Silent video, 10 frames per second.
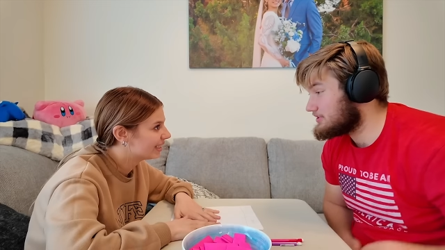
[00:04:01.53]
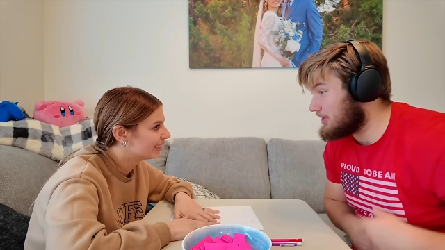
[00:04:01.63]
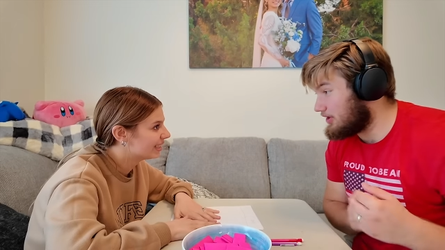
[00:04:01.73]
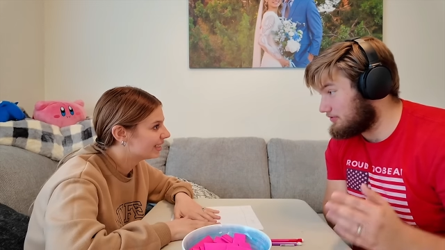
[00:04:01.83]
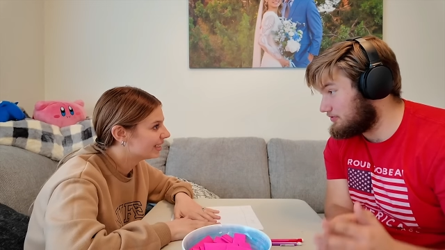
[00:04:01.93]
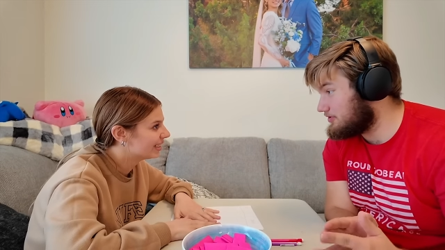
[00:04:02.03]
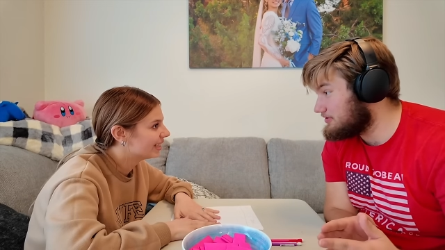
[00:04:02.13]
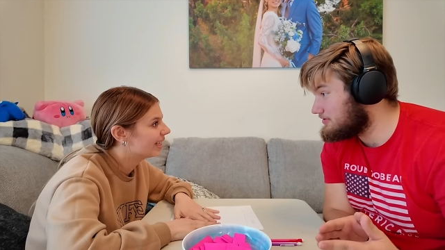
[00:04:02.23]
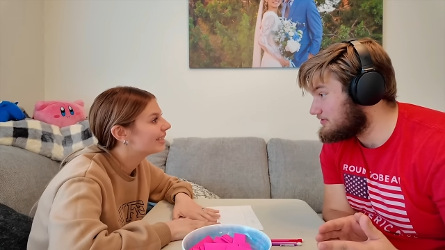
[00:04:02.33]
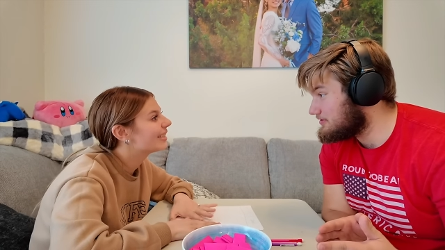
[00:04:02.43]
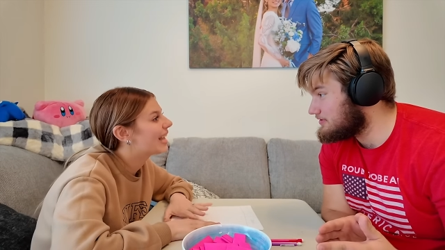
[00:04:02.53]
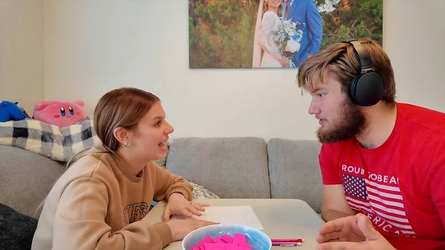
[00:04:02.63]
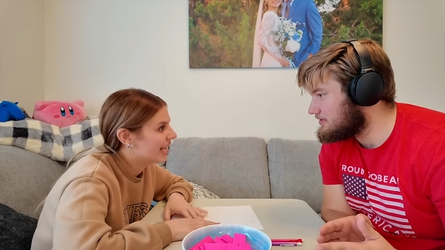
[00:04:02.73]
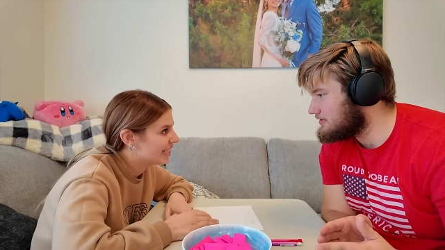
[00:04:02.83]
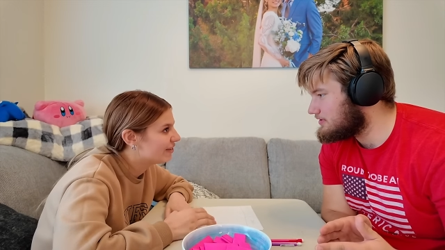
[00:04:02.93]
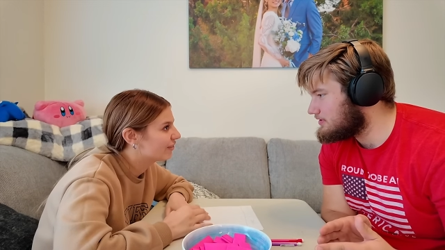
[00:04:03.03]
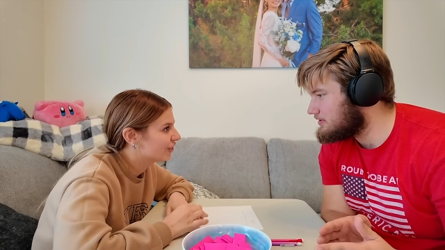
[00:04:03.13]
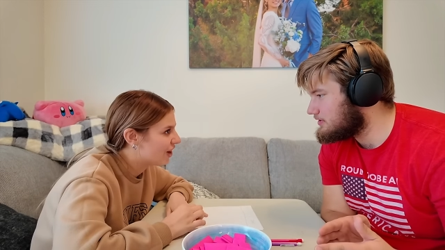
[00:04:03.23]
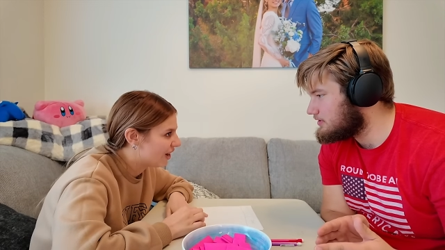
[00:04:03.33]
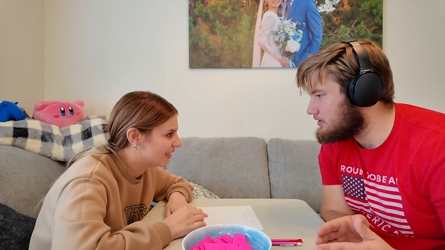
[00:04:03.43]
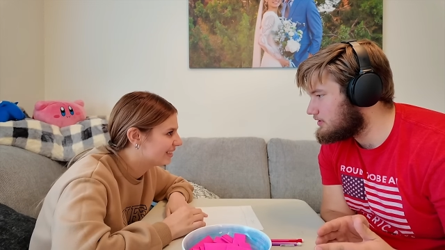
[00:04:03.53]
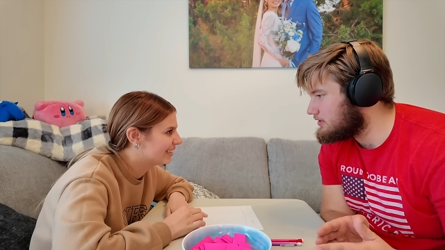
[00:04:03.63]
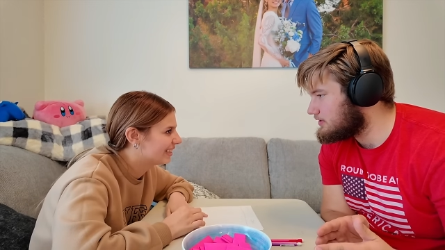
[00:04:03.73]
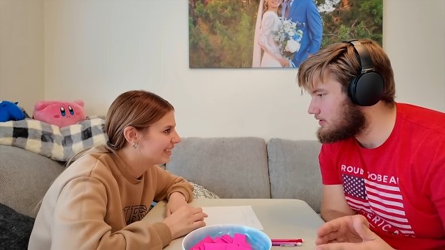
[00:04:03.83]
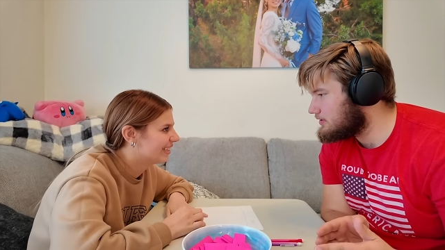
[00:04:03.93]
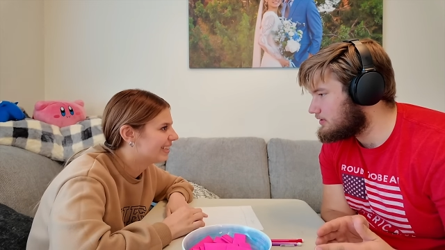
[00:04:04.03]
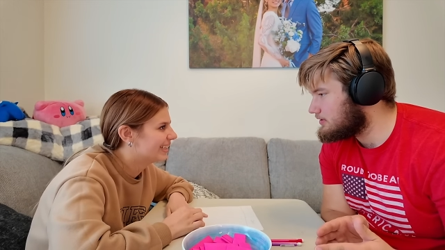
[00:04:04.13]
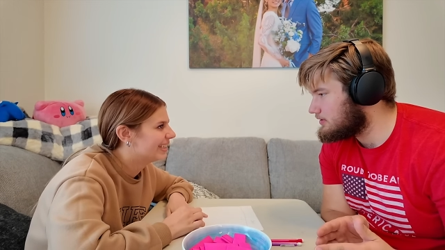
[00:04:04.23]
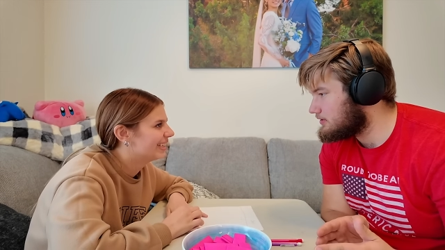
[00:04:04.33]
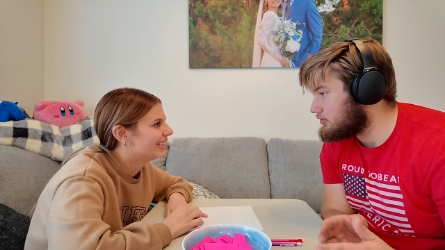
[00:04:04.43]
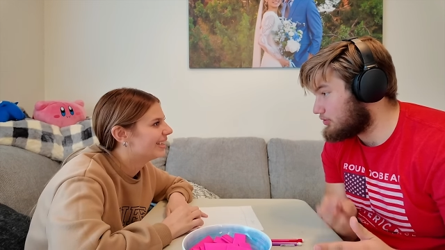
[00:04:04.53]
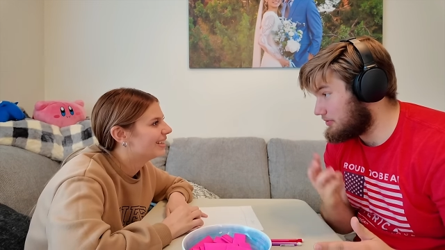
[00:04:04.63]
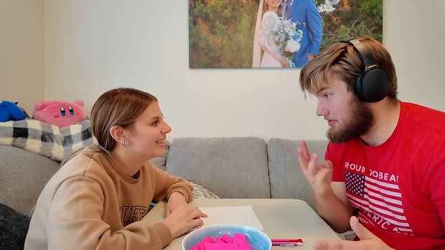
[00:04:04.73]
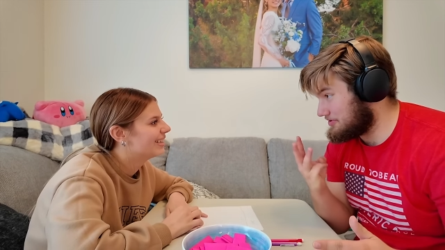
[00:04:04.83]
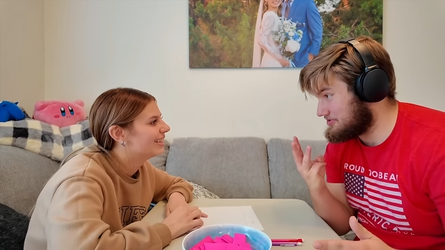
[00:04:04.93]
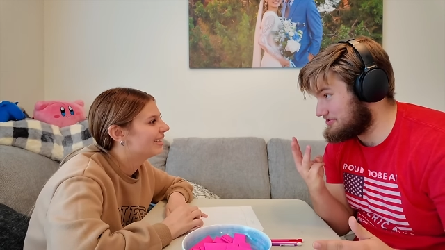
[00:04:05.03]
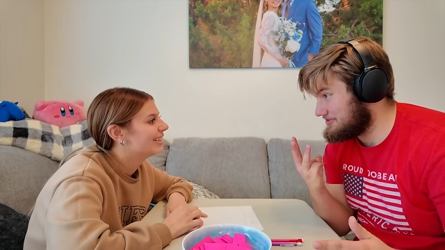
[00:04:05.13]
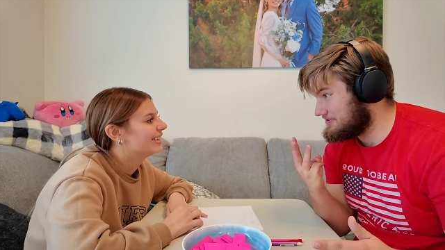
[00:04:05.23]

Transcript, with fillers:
Speaker 1: Colorful?
Speaker 2: Candy floss.
Speaker 1: Three words.